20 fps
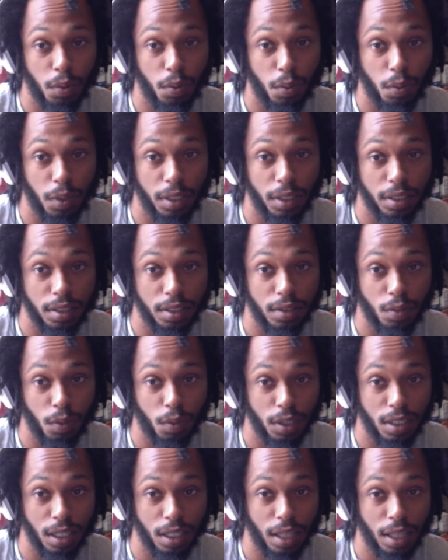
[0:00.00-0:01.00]
what's
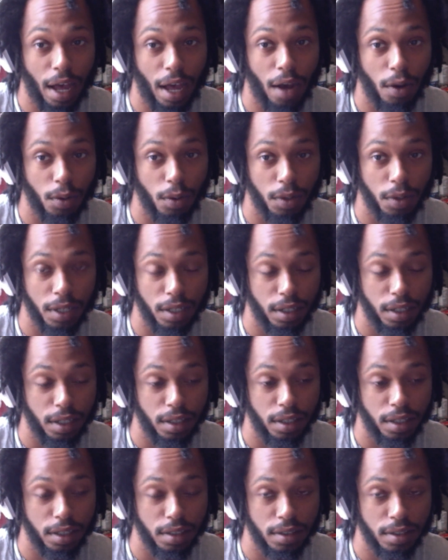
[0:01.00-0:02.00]
what's allowed
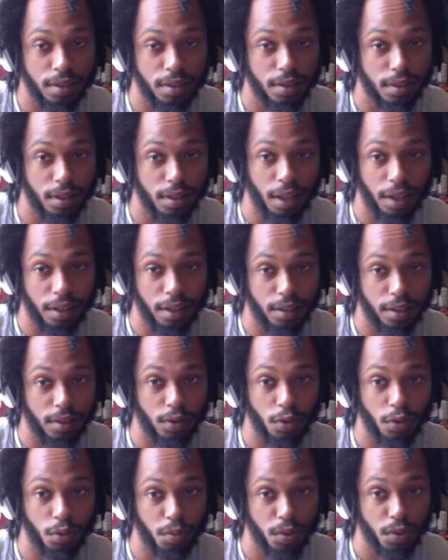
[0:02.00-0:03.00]
in this like
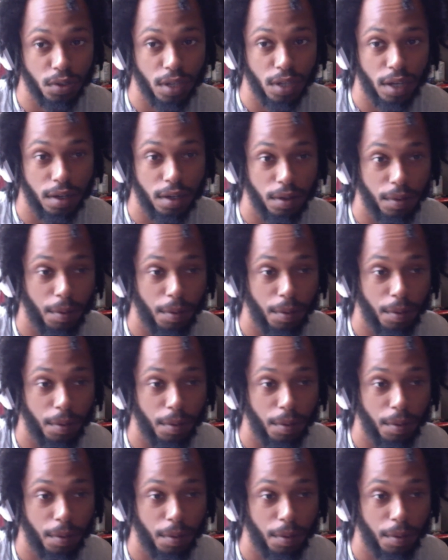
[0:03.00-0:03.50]
group or setting.